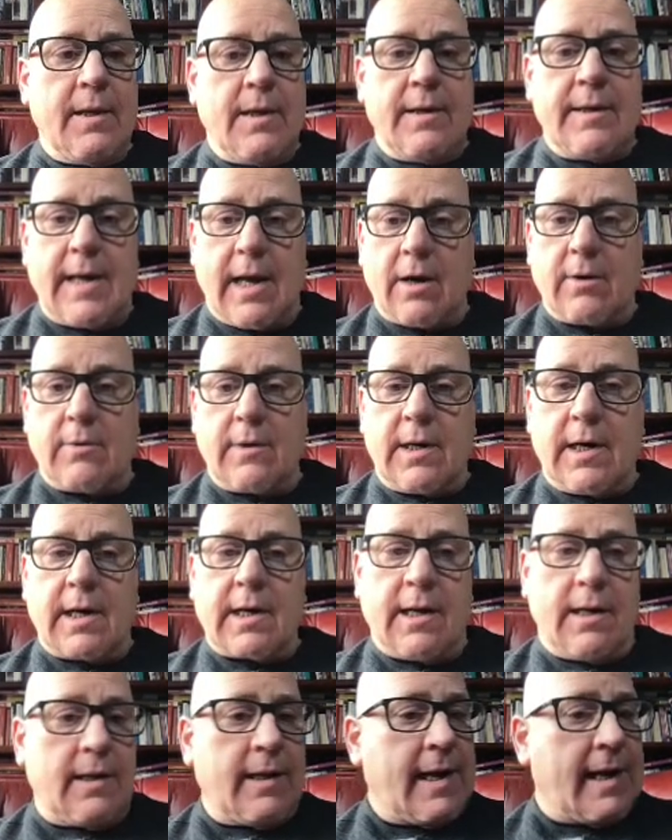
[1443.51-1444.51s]
Now, a
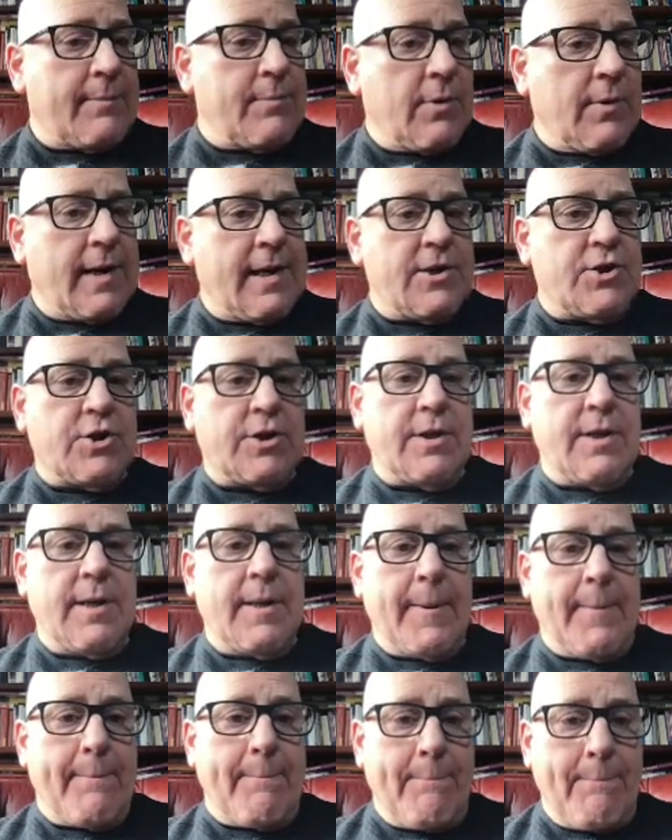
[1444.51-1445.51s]
collaboration
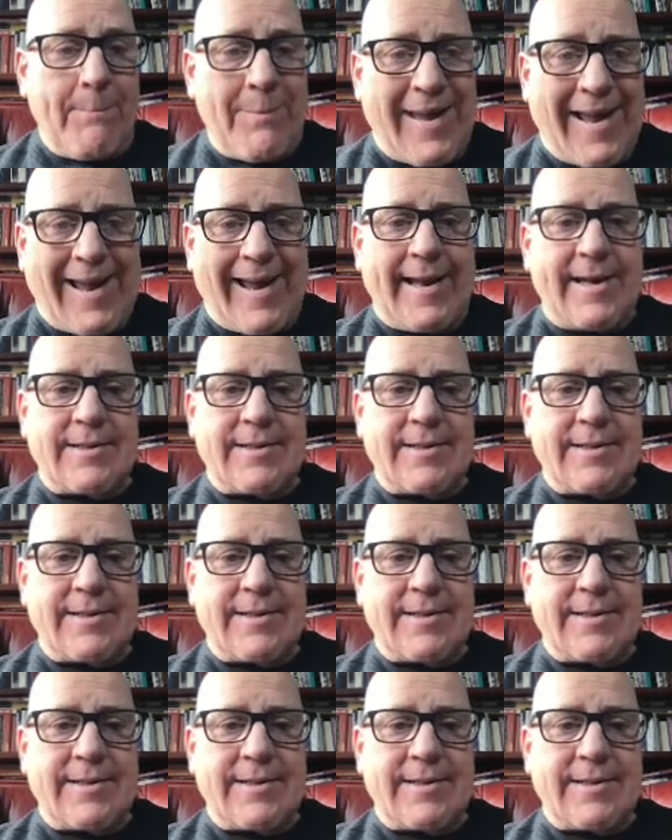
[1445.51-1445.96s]
may